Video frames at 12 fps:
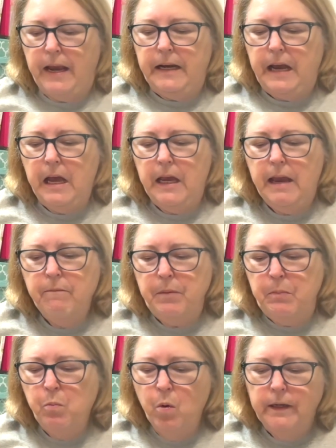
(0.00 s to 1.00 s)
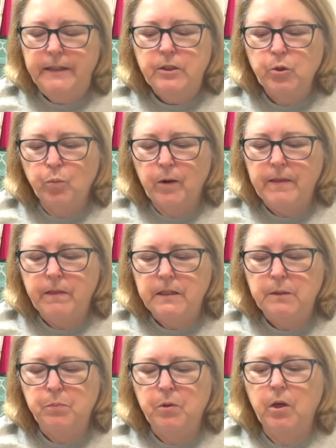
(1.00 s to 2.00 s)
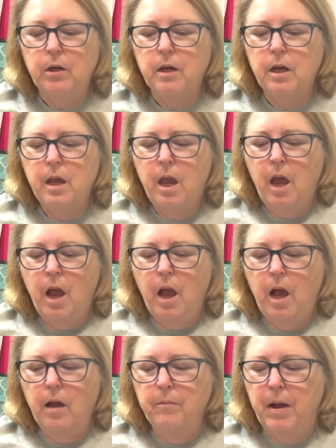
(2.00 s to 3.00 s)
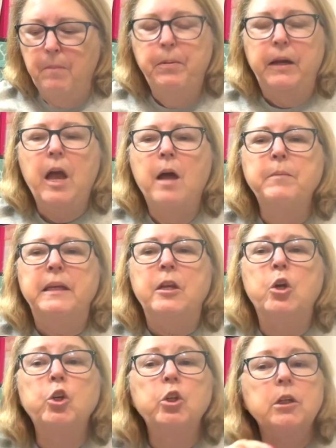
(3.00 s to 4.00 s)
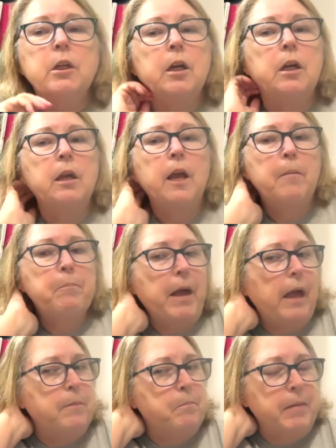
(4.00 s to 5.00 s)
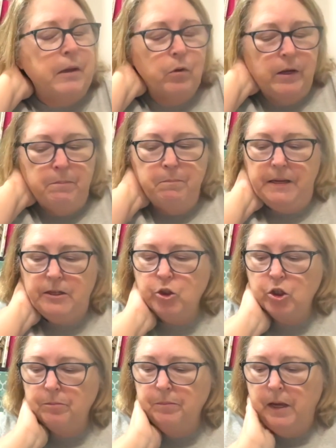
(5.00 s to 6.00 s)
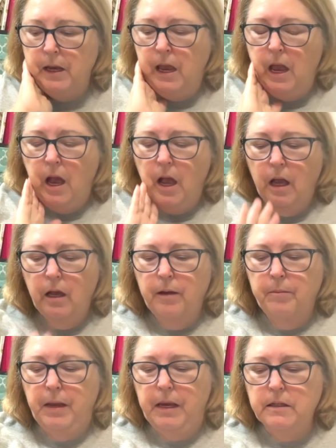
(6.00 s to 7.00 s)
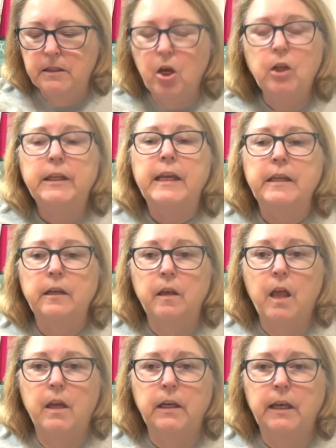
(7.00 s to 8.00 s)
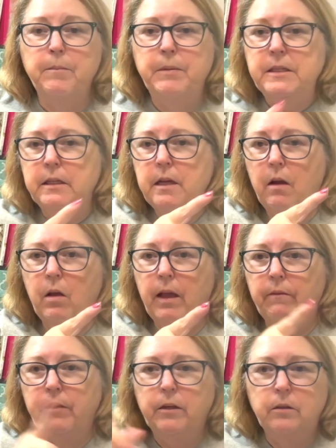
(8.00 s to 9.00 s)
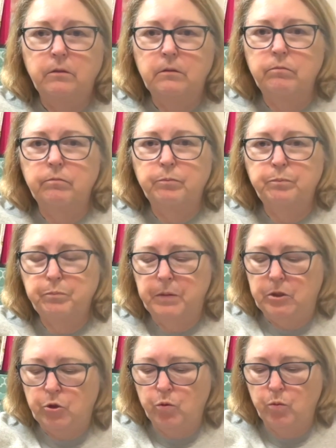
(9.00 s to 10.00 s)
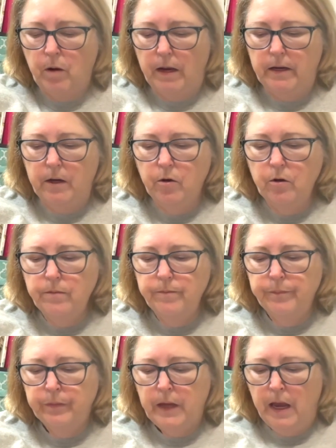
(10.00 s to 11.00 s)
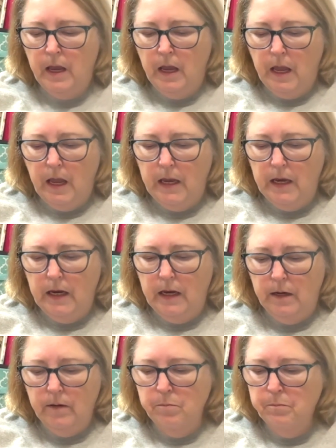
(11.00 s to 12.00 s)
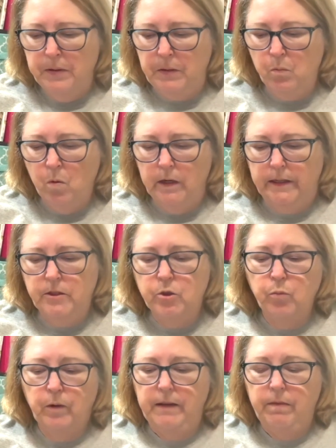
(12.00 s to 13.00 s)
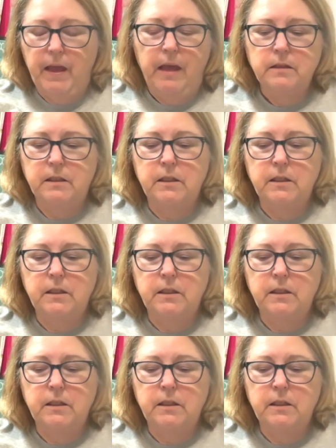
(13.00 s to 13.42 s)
And I have been wanting to read this book, Becoming Hook by Mary Meacham. It's on Kindle Unlimited. I'll have it pictured right here, and been wanting to read that.